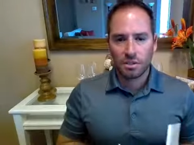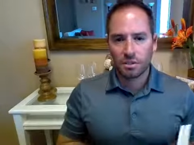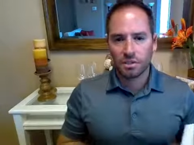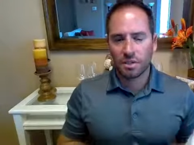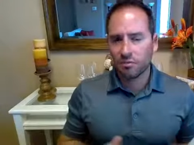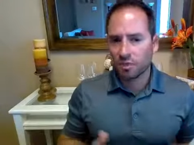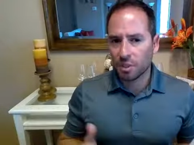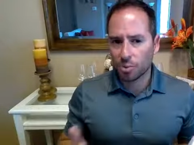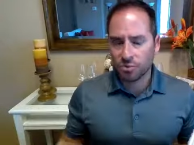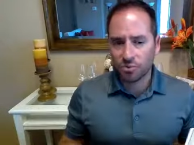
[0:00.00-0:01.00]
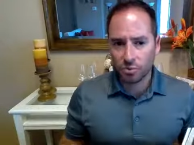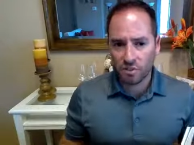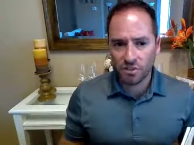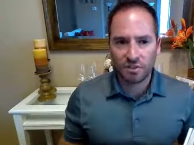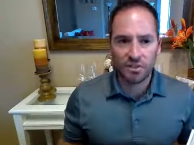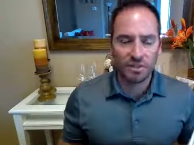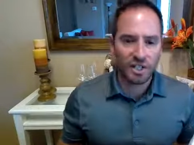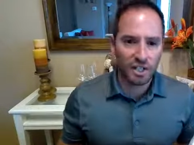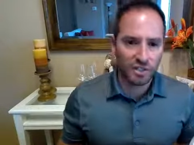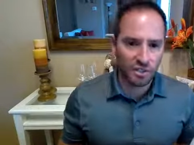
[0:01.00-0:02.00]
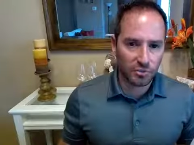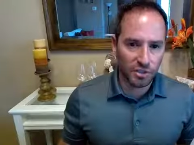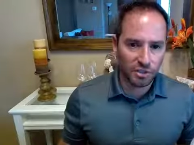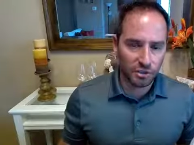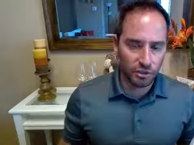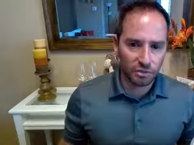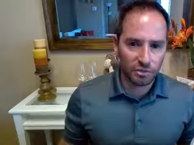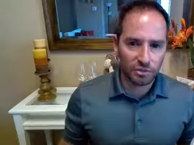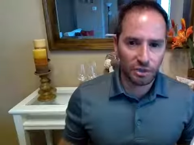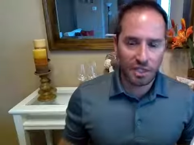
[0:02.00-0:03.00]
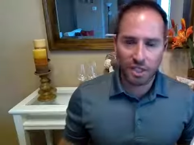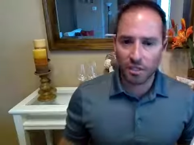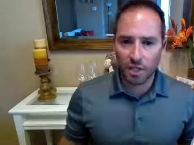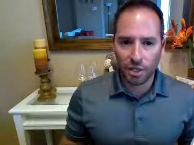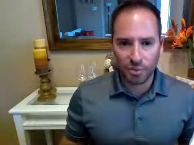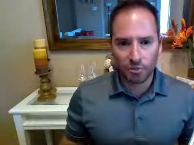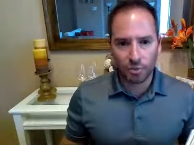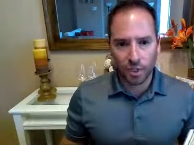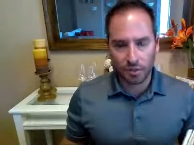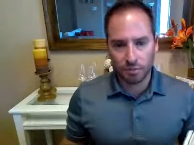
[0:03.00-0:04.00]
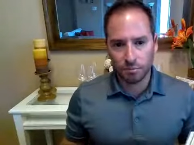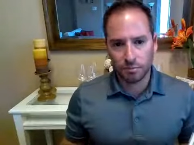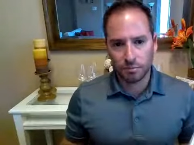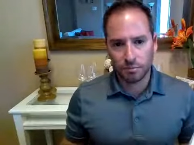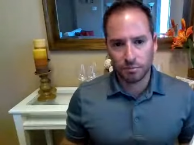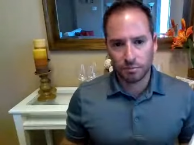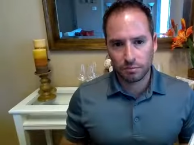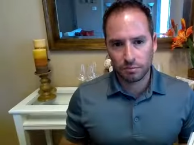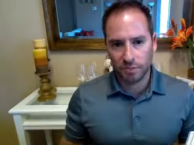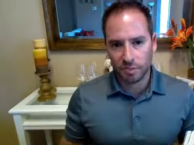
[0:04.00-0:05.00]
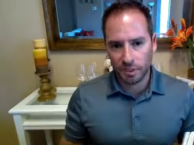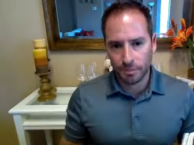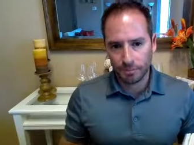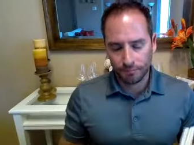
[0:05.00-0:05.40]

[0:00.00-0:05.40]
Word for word: Something that produces an intelligent result cannot be random, right?